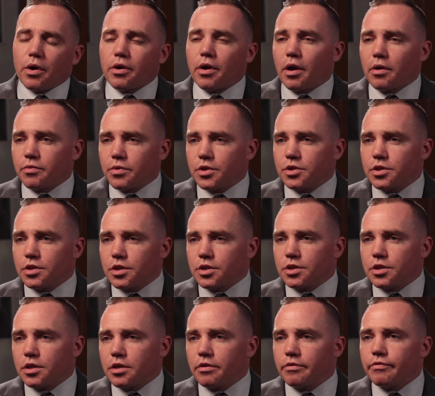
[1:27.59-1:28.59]
Our outreach
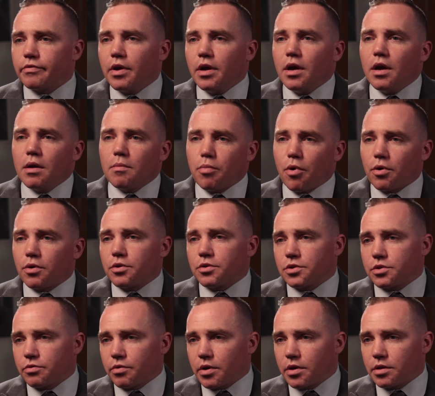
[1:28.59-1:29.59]
initiative partners
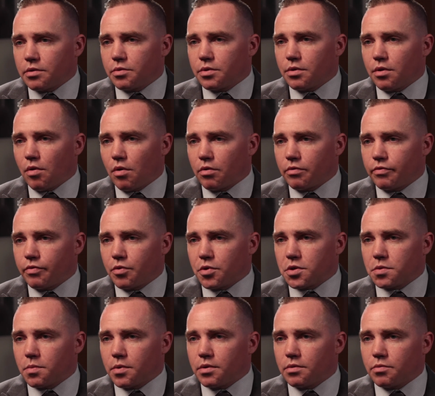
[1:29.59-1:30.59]
directly with law
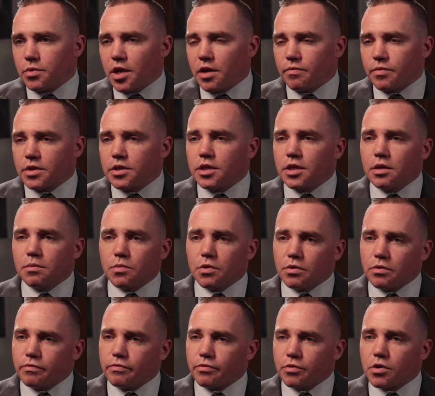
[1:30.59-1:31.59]
enforcement. We have a team
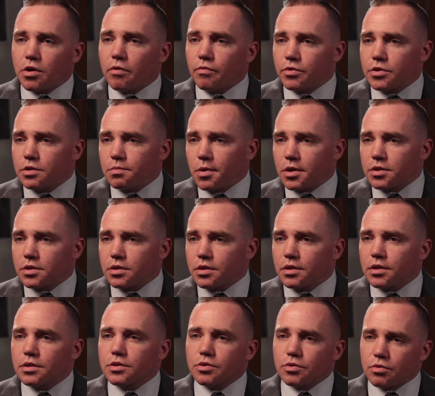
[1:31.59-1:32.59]
of recovery
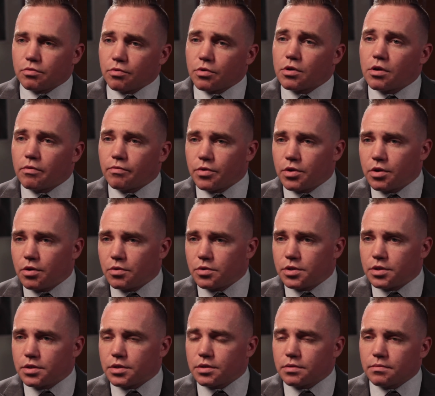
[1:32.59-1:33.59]
specialists or recovery
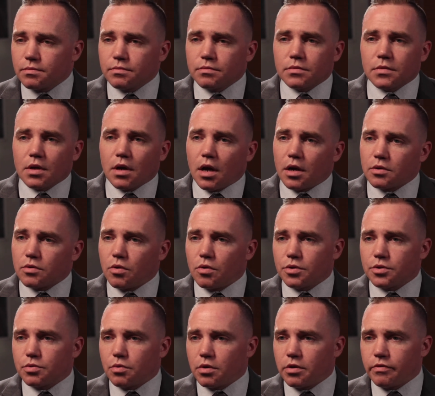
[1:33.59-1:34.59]
coaches on
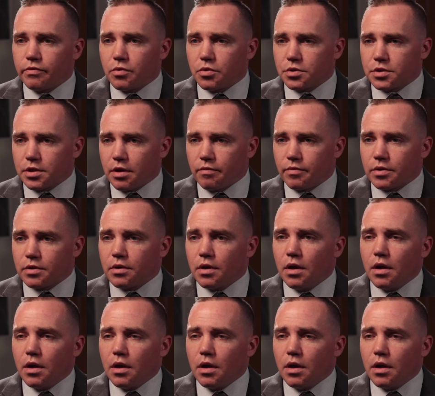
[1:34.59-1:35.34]
call 24/7.